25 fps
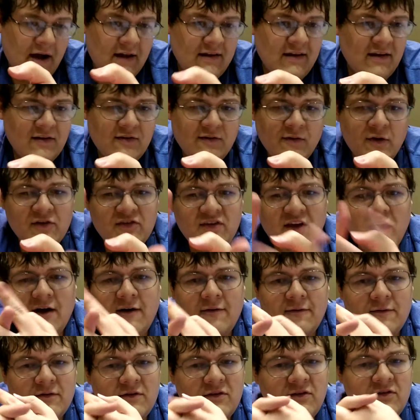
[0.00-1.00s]
Des
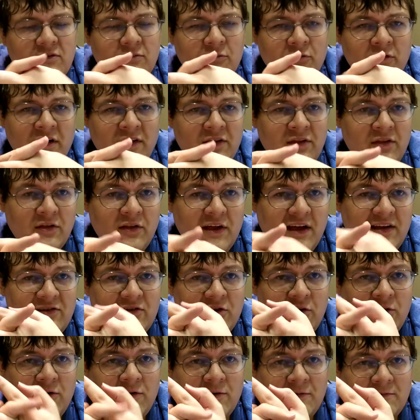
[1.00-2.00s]
Volscow was one of the
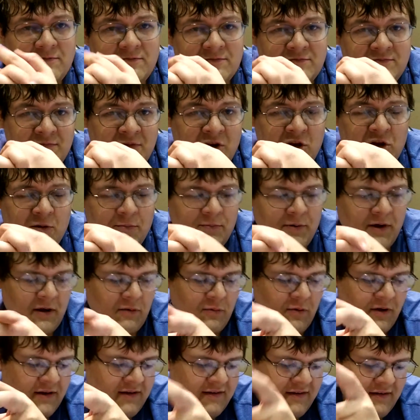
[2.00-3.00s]
lesser
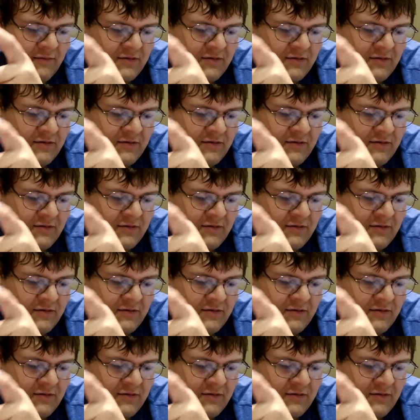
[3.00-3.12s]
played ones.